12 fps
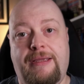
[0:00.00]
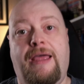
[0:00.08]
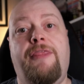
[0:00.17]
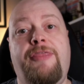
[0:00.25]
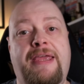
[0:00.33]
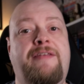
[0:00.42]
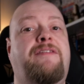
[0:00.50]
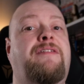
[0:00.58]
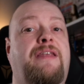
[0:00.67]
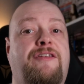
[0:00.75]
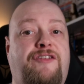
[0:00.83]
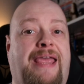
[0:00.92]
This
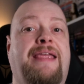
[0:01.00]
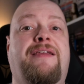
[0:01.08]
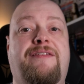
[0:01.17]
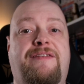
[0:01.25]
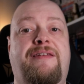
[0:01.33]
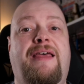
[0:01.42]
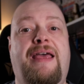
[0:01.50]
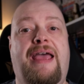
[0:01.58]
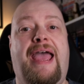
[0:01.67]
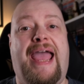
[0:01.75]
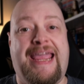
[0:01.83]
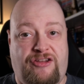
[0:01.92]
takes
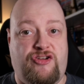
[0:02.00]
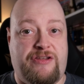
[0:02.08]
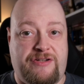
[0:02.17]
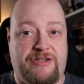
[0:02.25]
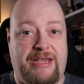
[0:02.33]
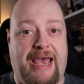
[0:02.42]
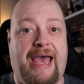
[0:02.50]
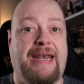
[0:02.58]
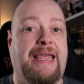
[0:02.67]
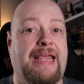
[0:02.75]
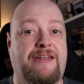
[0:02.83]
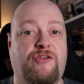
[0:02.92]
ages, and it's